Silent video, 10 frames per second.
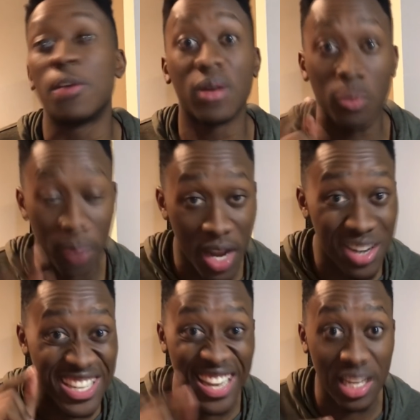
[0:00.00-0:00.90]
But the
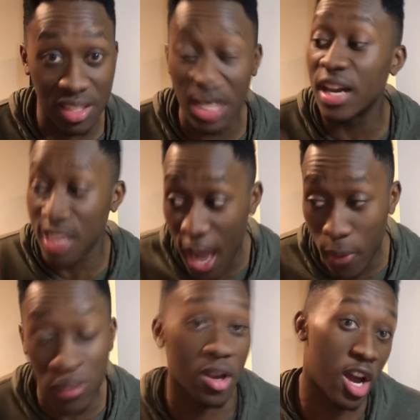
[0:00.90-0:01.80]
Bears get it done. Now
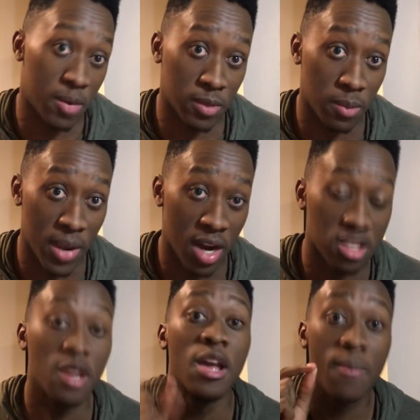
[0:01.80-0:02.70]
we're talking about the
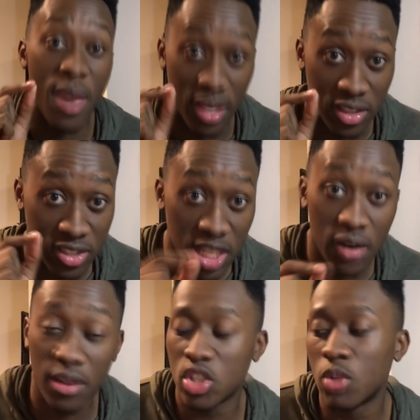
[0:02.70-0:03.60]
Bears being a
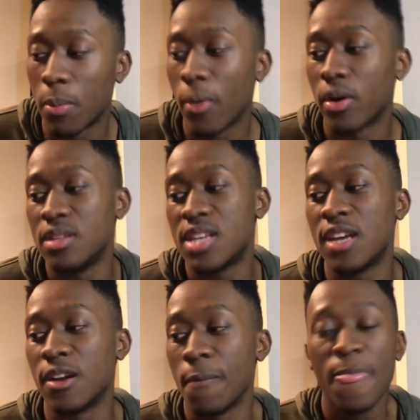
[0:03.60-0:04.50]
serious Super Bowl
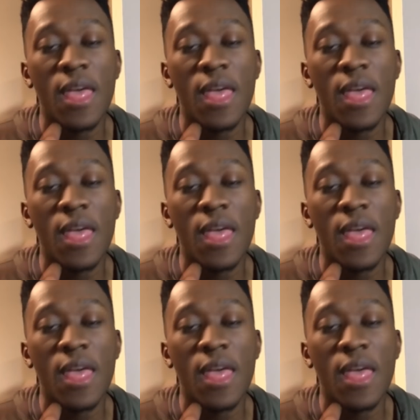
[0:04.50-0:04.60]
contender.